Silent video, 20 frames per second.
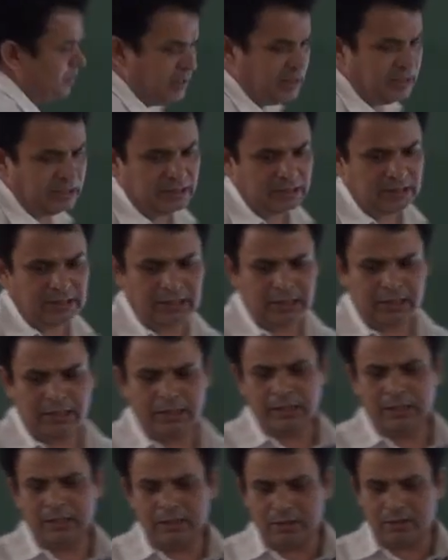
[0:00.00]

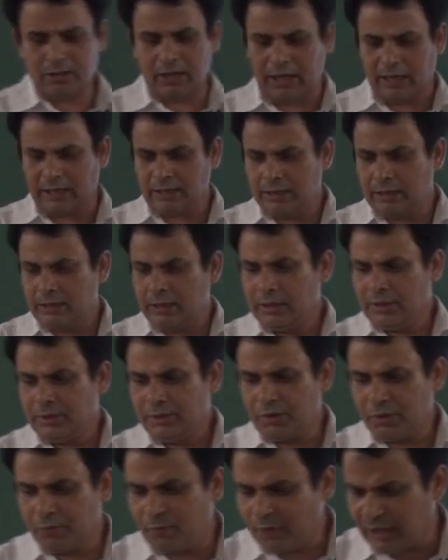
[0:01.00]
experienced
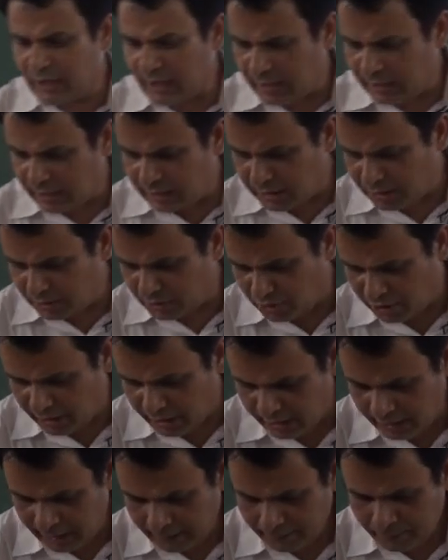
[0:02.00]
that if we are
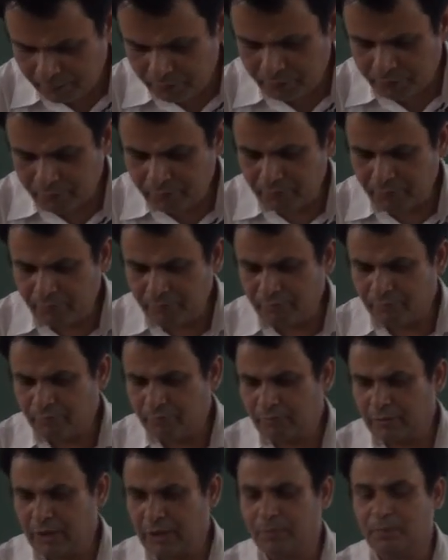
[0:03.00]
reading theory,
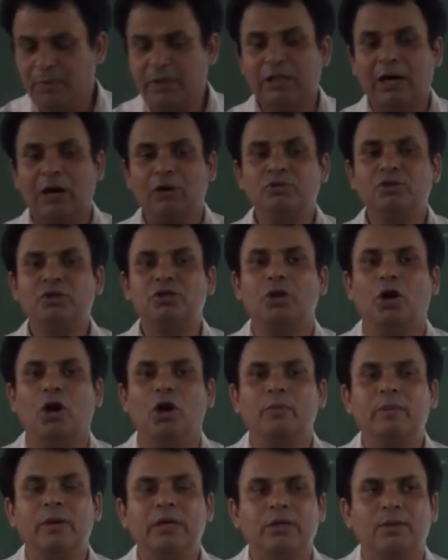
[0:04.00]
then without
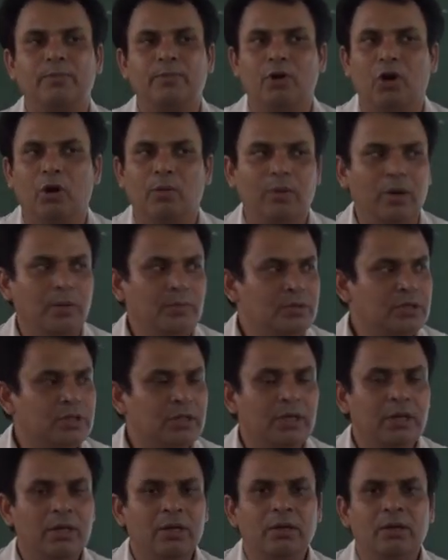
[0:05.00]
solving the
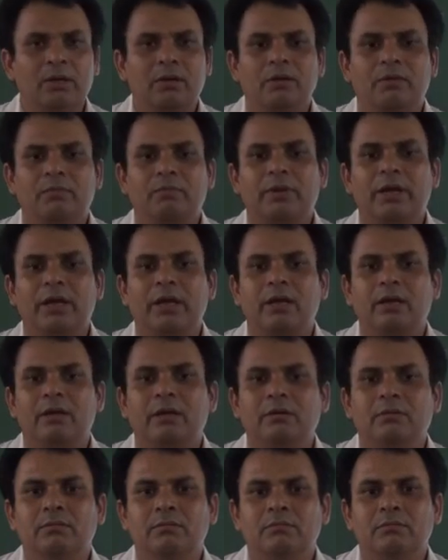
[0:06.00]
problems
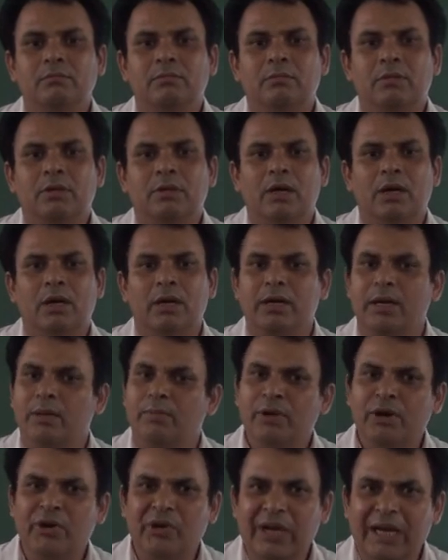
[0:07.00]
we
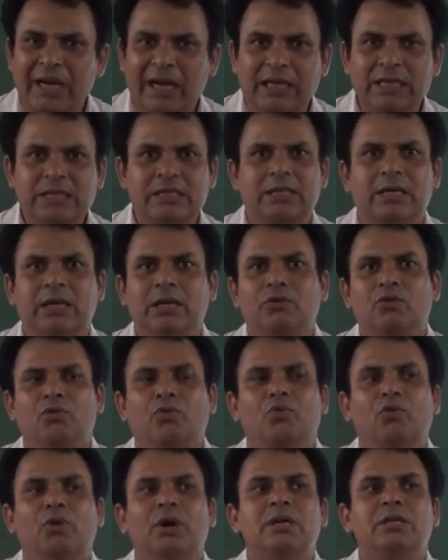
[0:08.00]
never realize
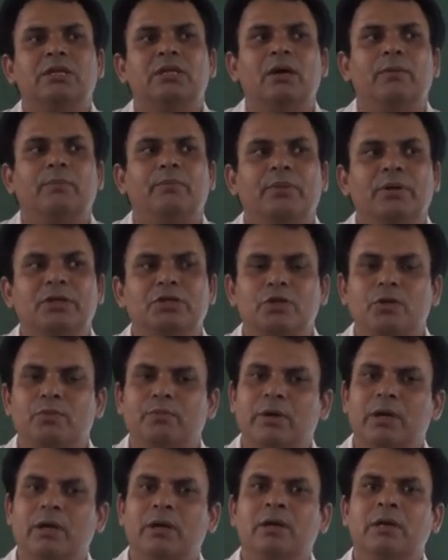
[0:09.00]
that what the
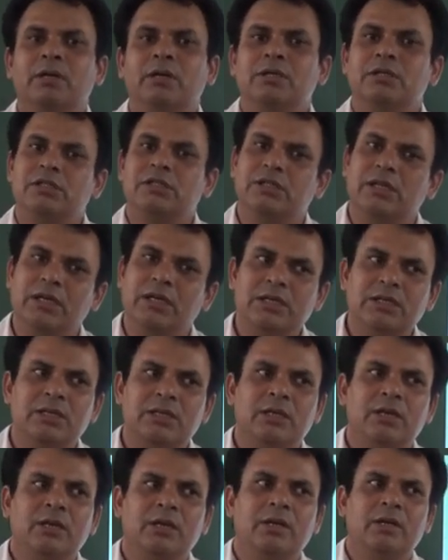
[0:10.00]
principle
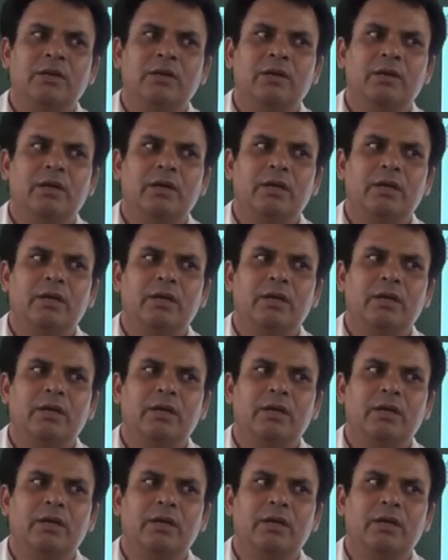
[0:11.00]
says